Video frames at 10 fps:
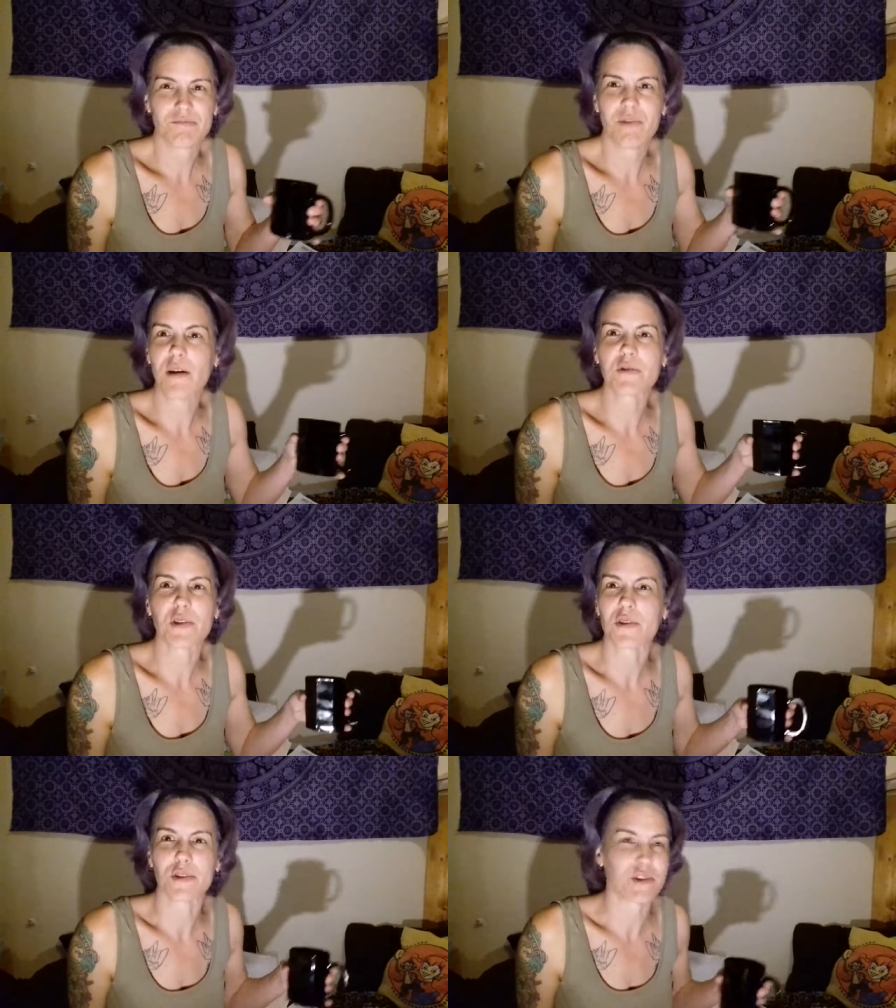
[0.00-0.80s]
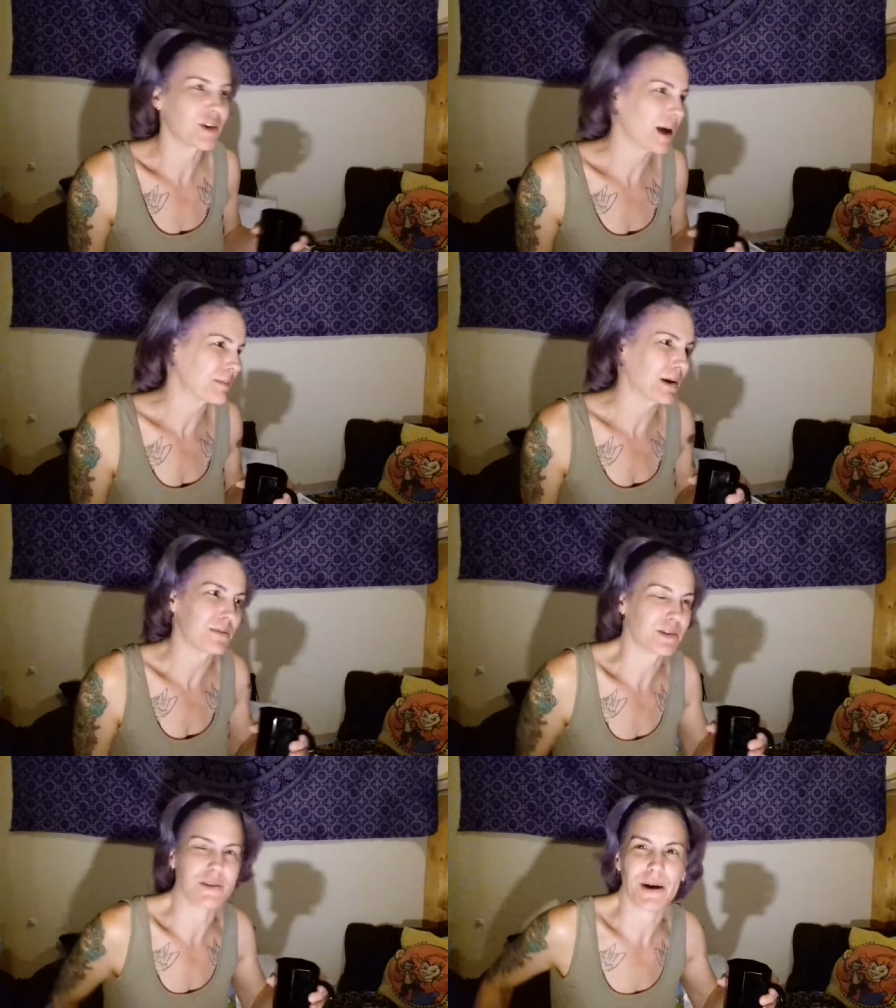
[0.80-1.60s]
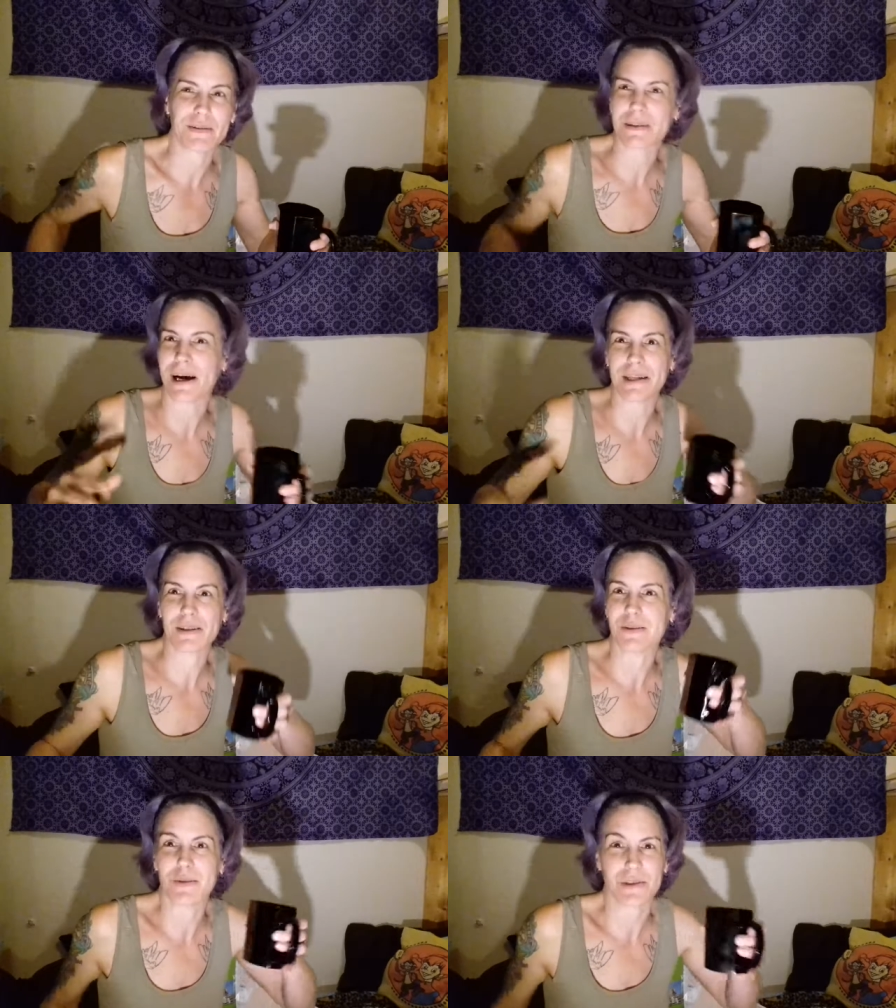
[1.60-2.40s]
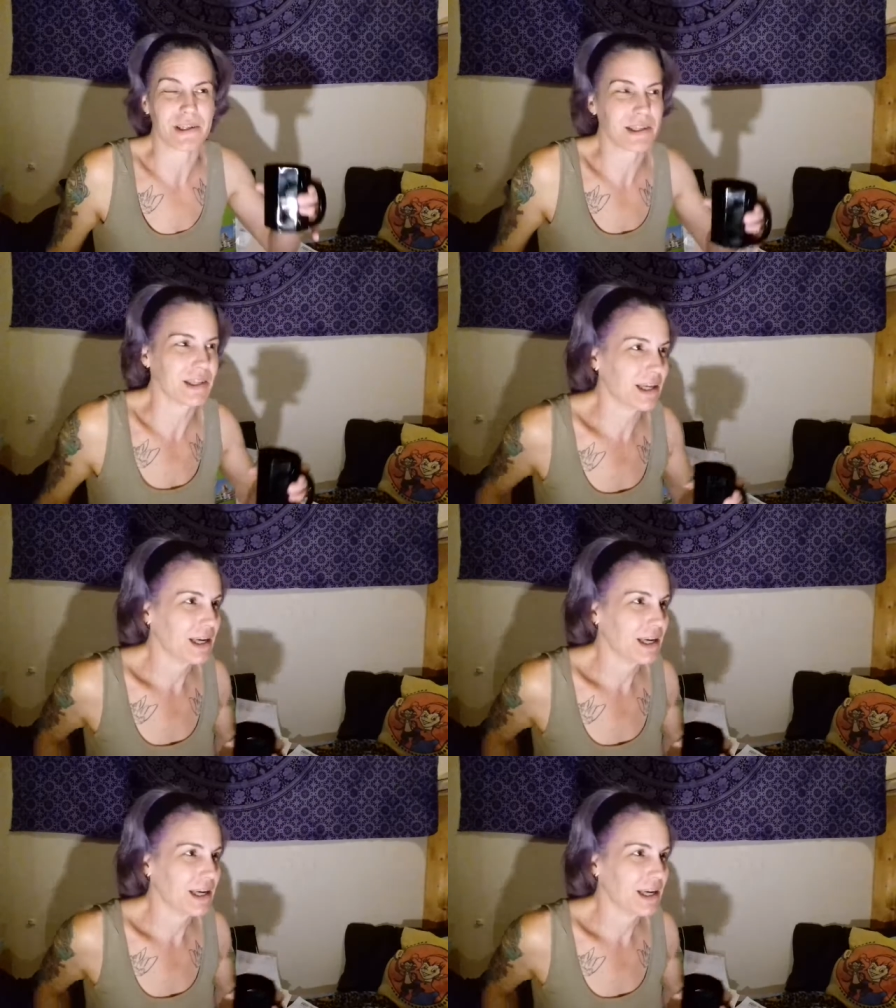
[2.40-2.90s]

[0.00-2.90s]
Every third step, I was kind of losing it.